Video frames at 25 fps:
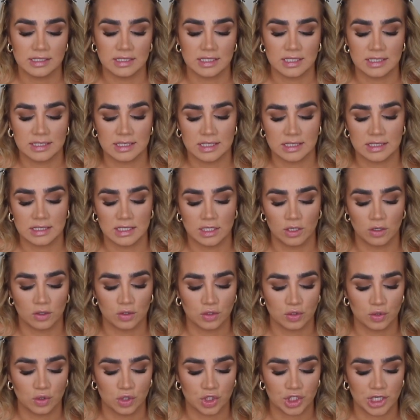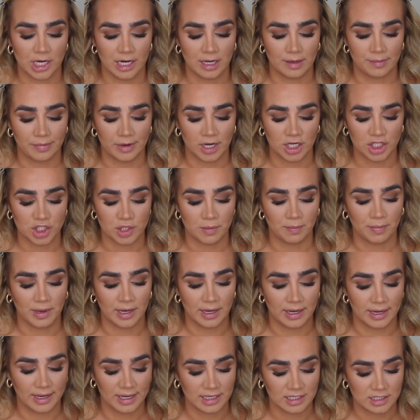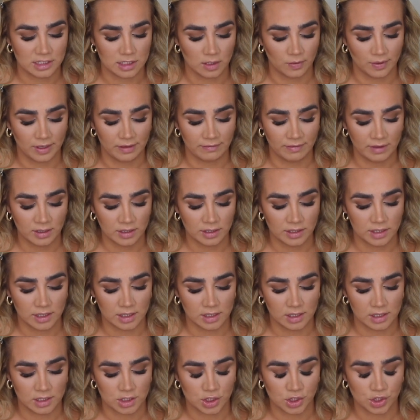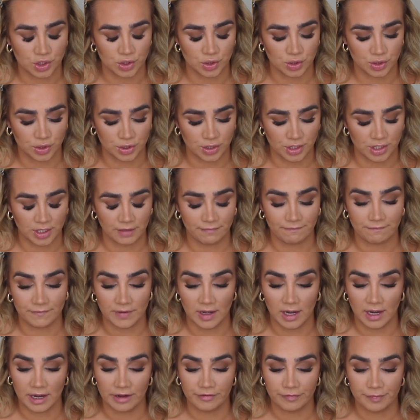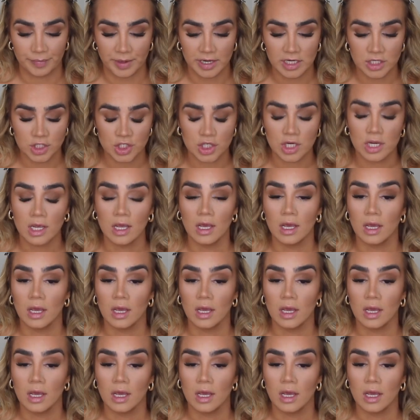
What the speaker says: This is the Contour Shader brush by Zoeva, the 235 brush.